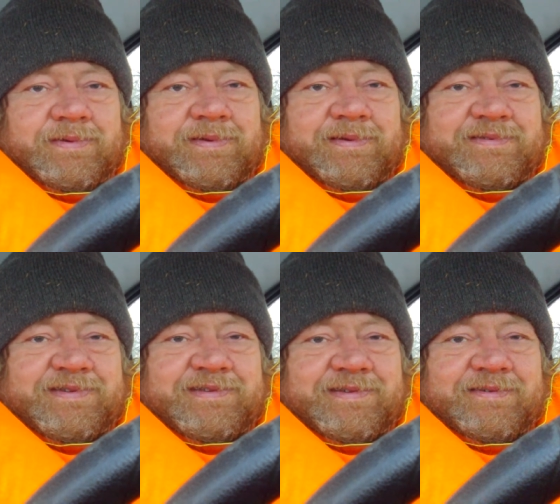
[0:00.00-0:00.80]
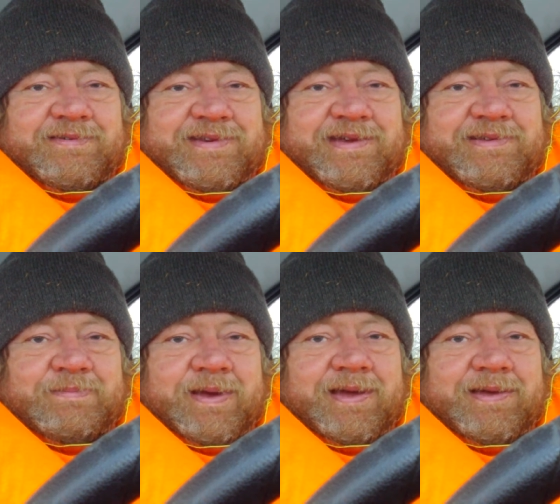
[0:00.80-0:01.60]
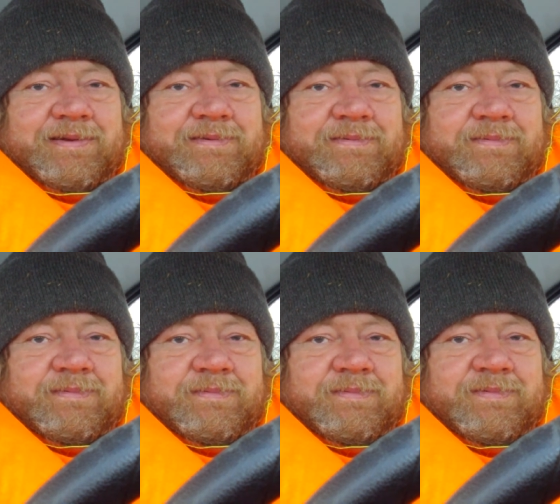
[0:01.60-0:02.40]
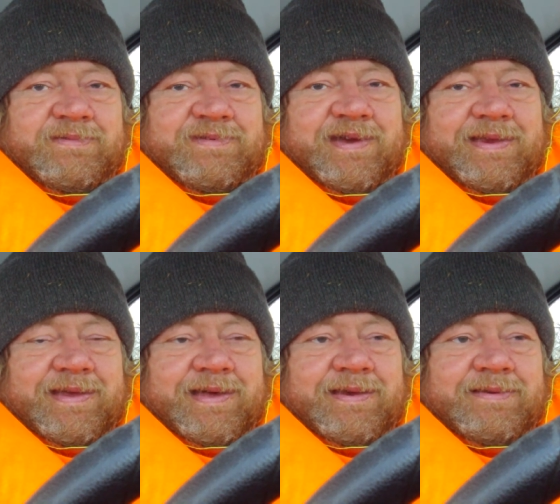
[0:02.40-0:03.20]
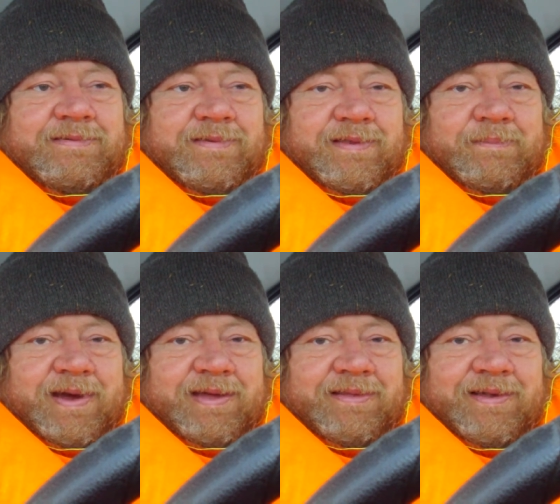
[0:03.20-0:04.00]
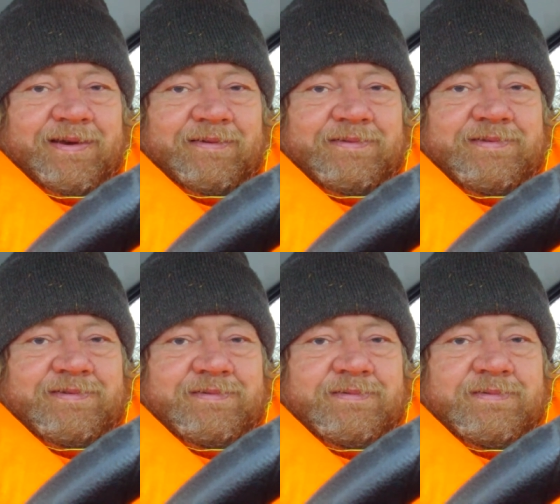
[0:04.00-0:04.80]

you know, sits there and stands by CNN, by and large.